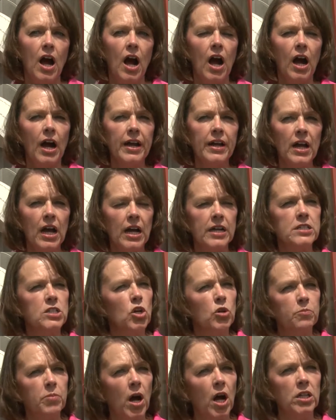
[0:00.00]
I had
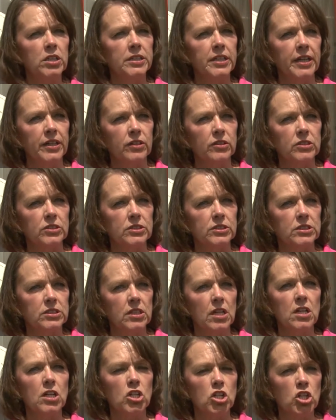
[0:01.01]
no pollinators,
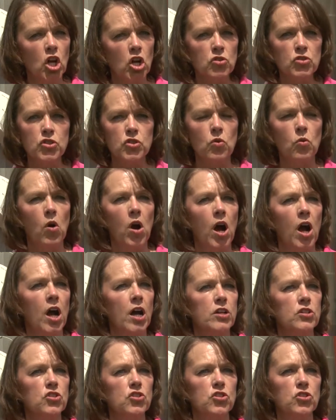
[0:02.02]
no
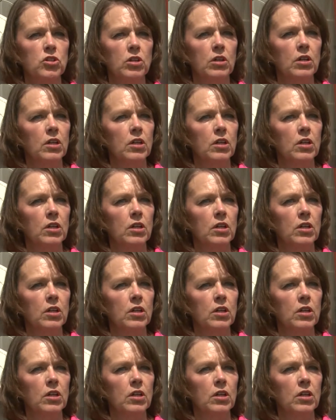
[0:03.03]
squash,